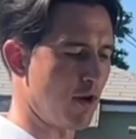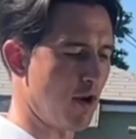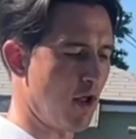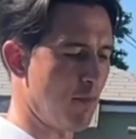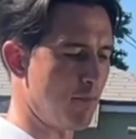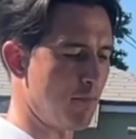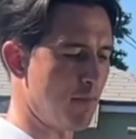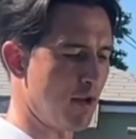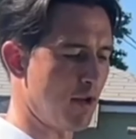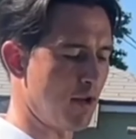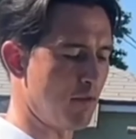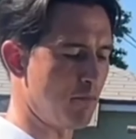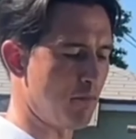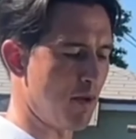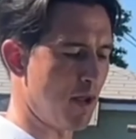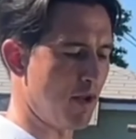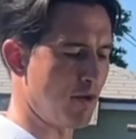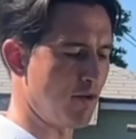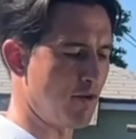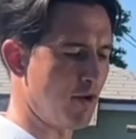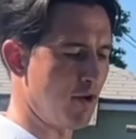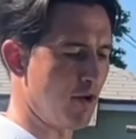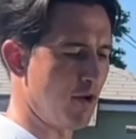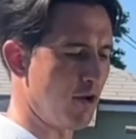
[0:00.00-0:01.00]
Not being
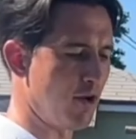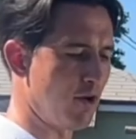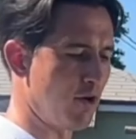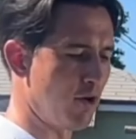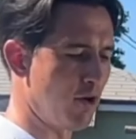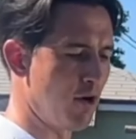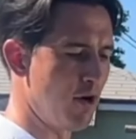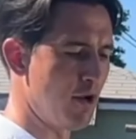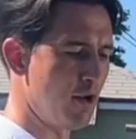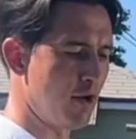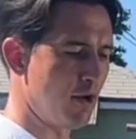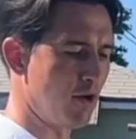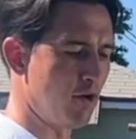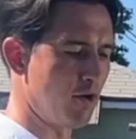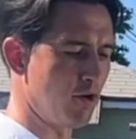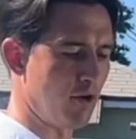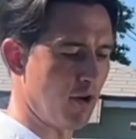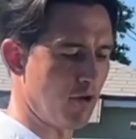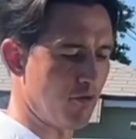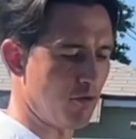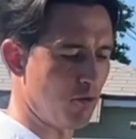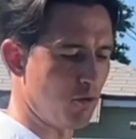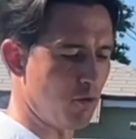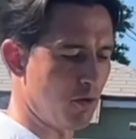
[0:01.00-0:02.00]
bent here. You know, you
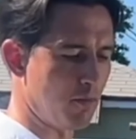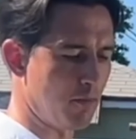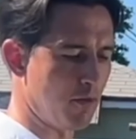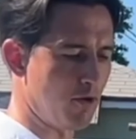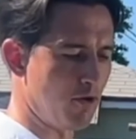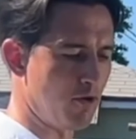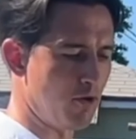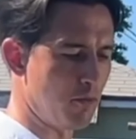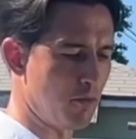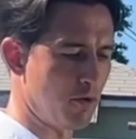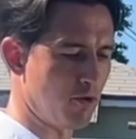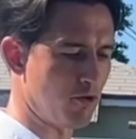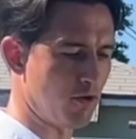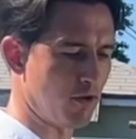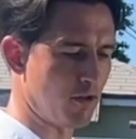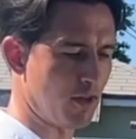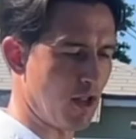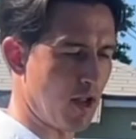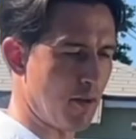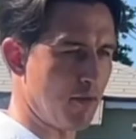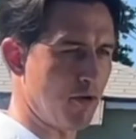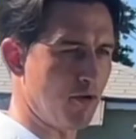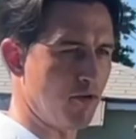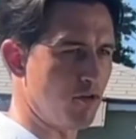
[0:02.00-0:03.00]
definitely want to be too much like
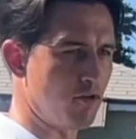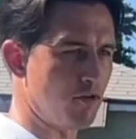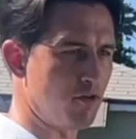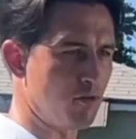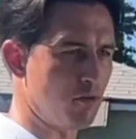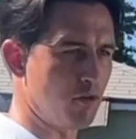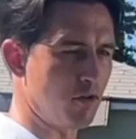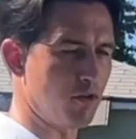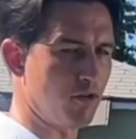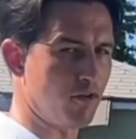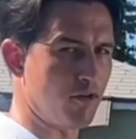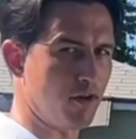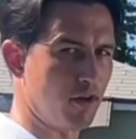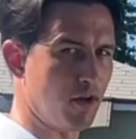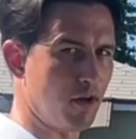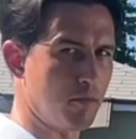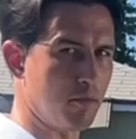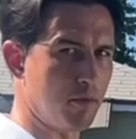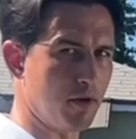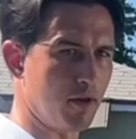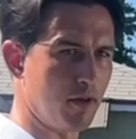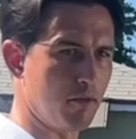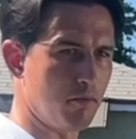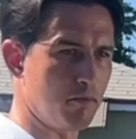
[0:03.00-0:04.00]
that, but I've never really seen
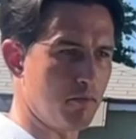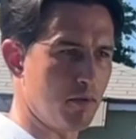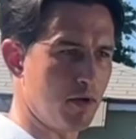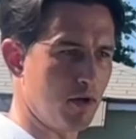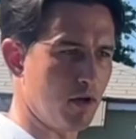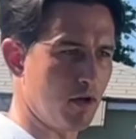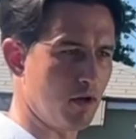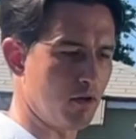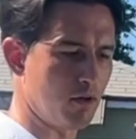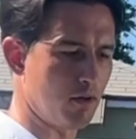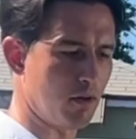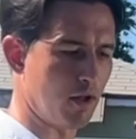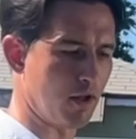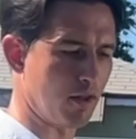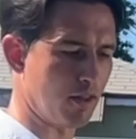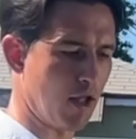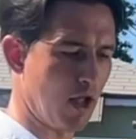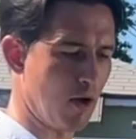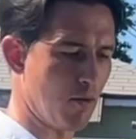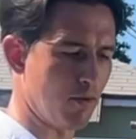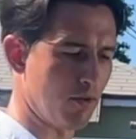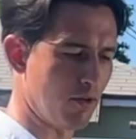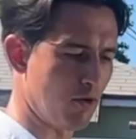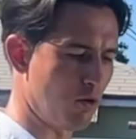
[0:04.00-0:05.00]
anybody be like
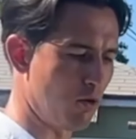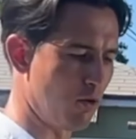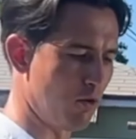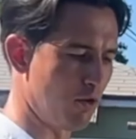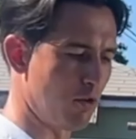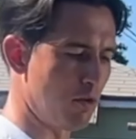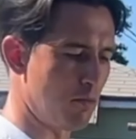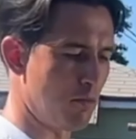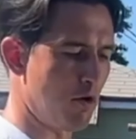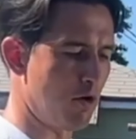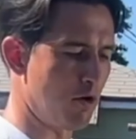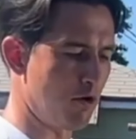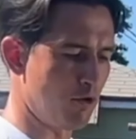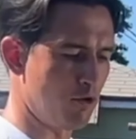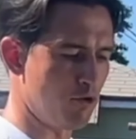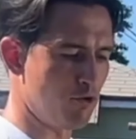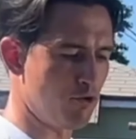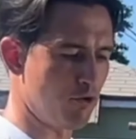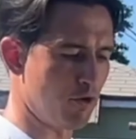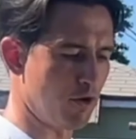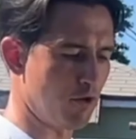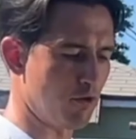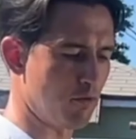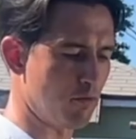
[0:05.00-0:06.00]
that when they're holding the ball.
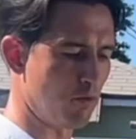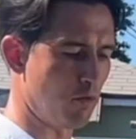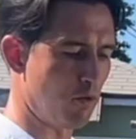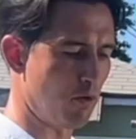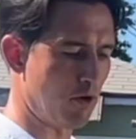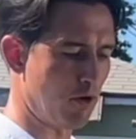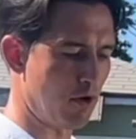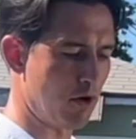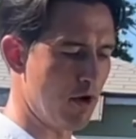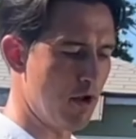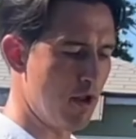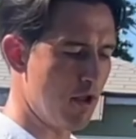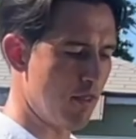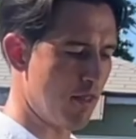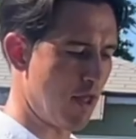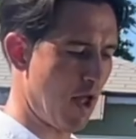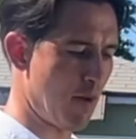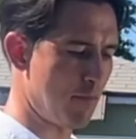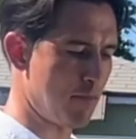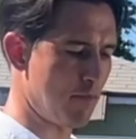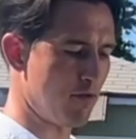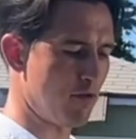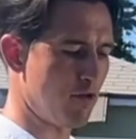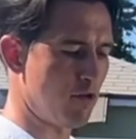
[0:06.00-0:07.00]
Usually it's more
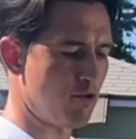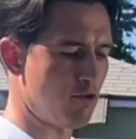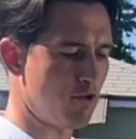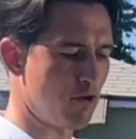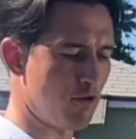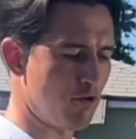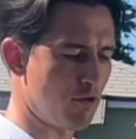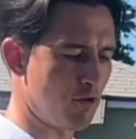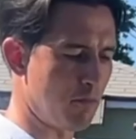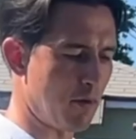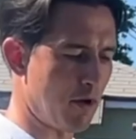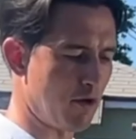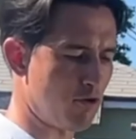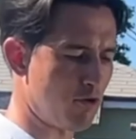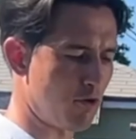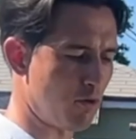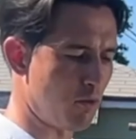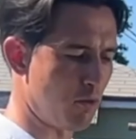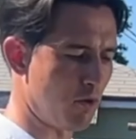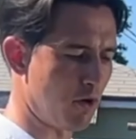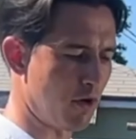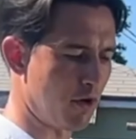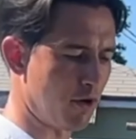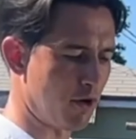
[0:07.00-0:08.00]
that position. So make sure
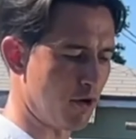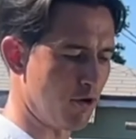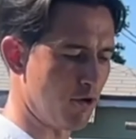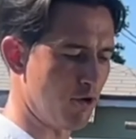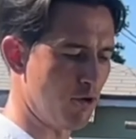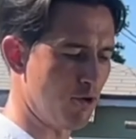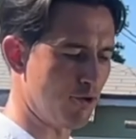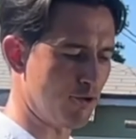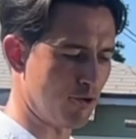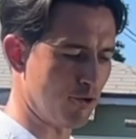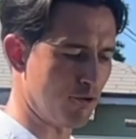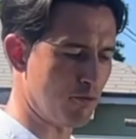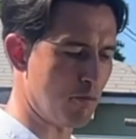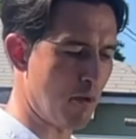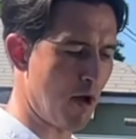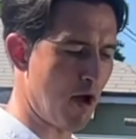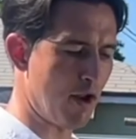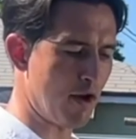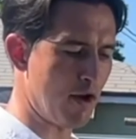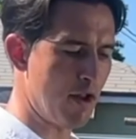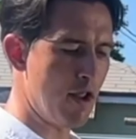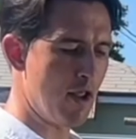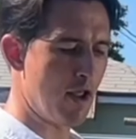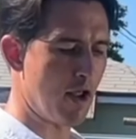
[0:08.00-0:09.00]
we're in a good neutral
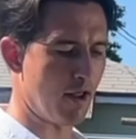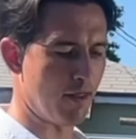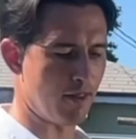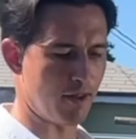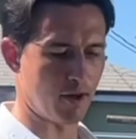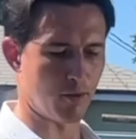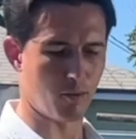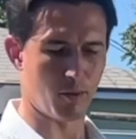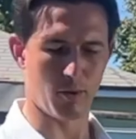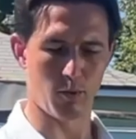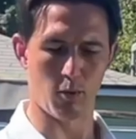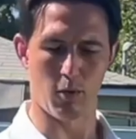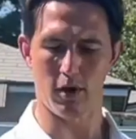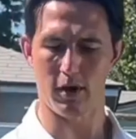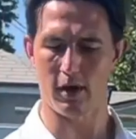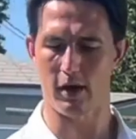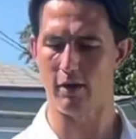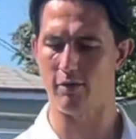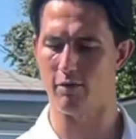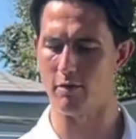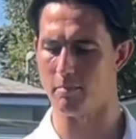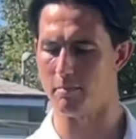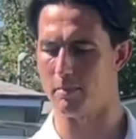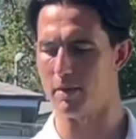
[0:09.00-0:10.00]
spot. And then we want to
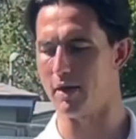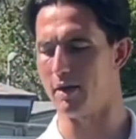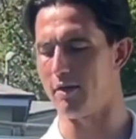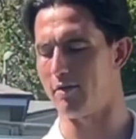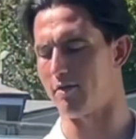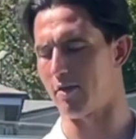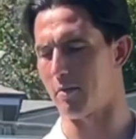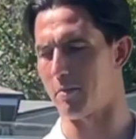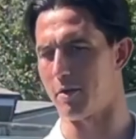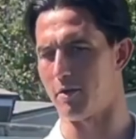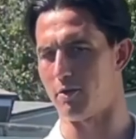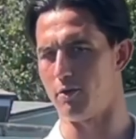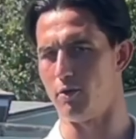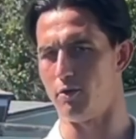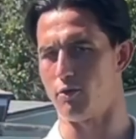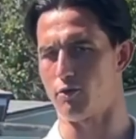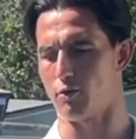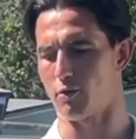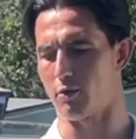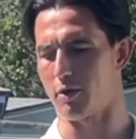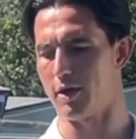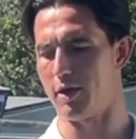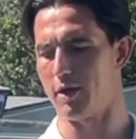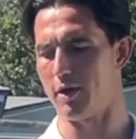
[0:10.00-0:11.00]
even be somewhat
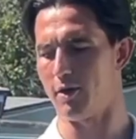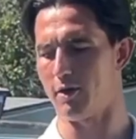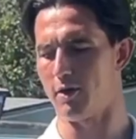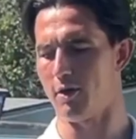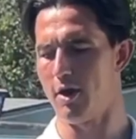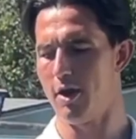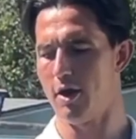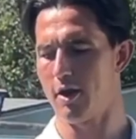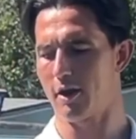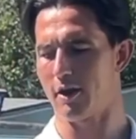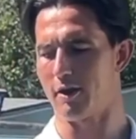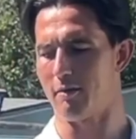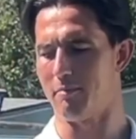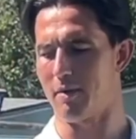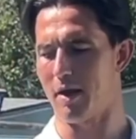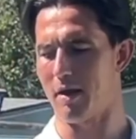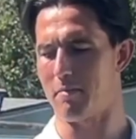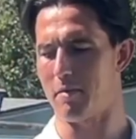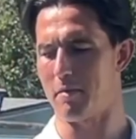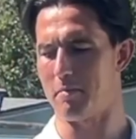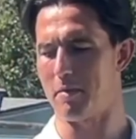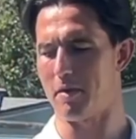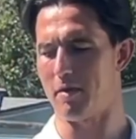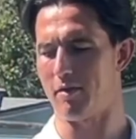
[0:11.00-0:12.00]
neutral here. Can
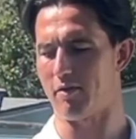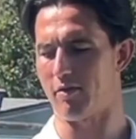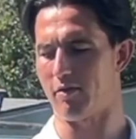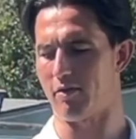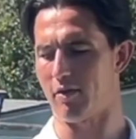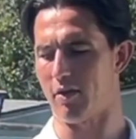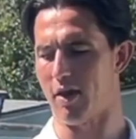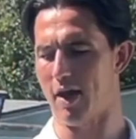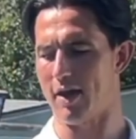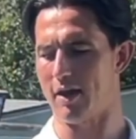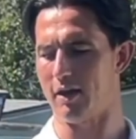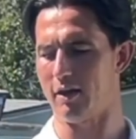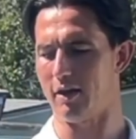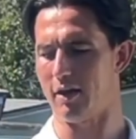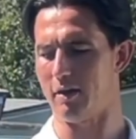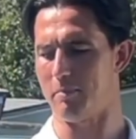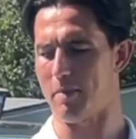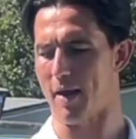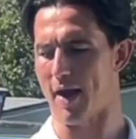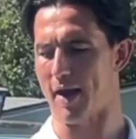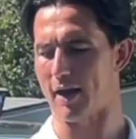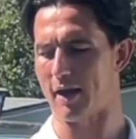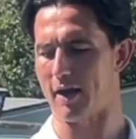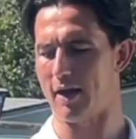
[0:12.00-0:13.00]
maybe be slightly
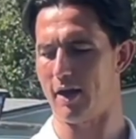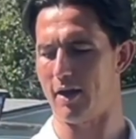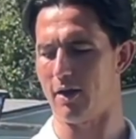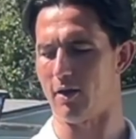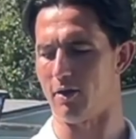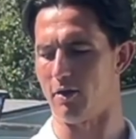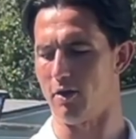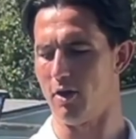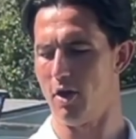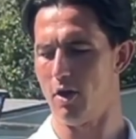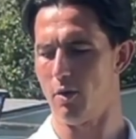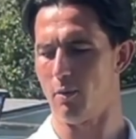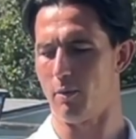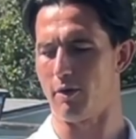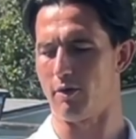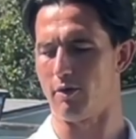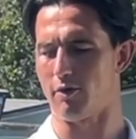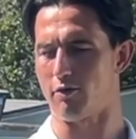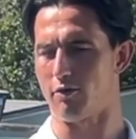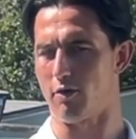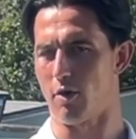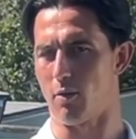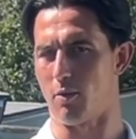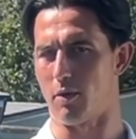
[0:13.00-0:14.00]
back here. We
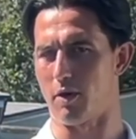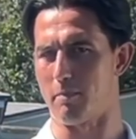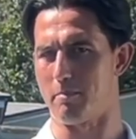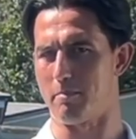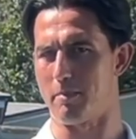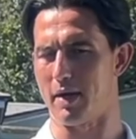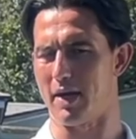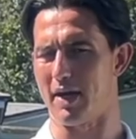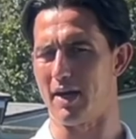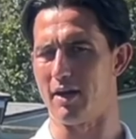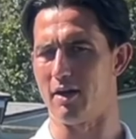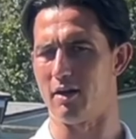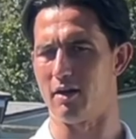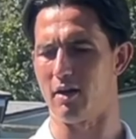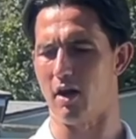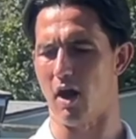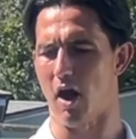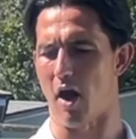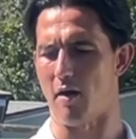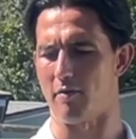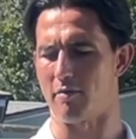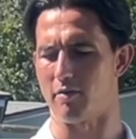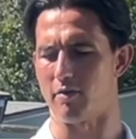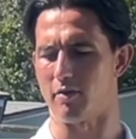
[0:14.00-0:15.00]
just don't want to be
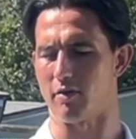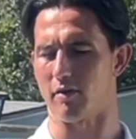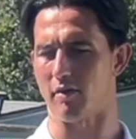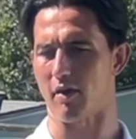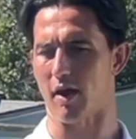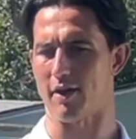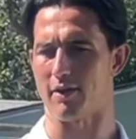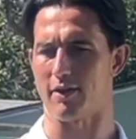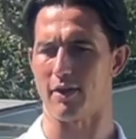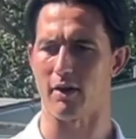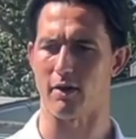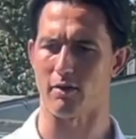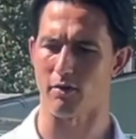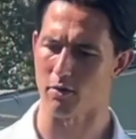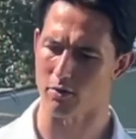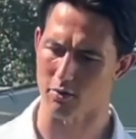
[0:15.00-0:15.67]
off to the side there.